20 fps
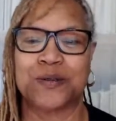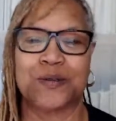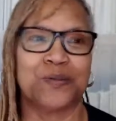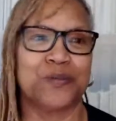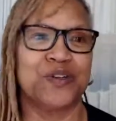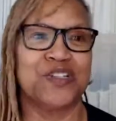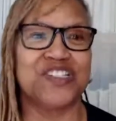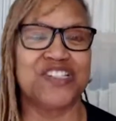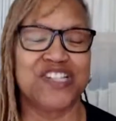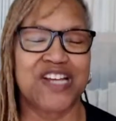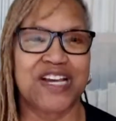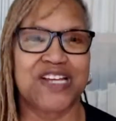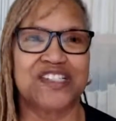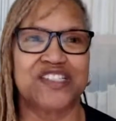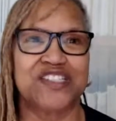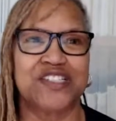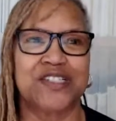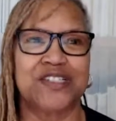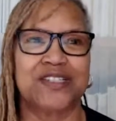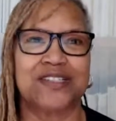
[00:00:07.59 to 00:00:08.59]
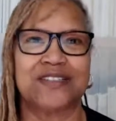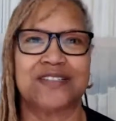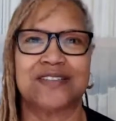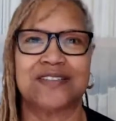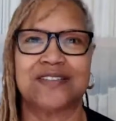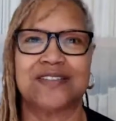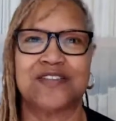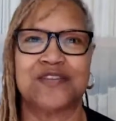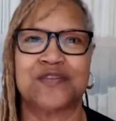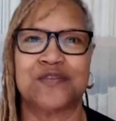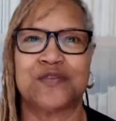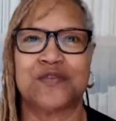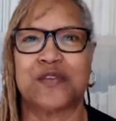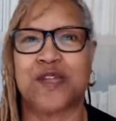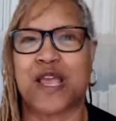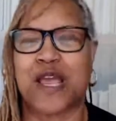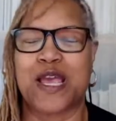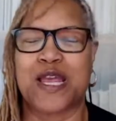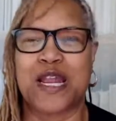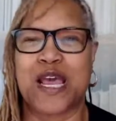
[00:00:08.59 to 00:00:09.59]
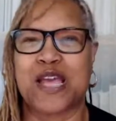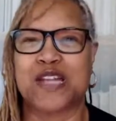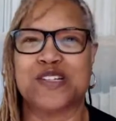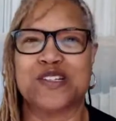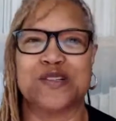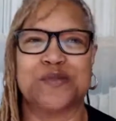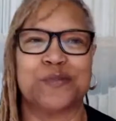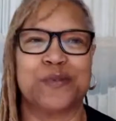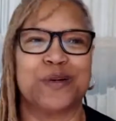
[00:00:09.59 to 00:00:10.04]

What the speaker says: rejection, and I just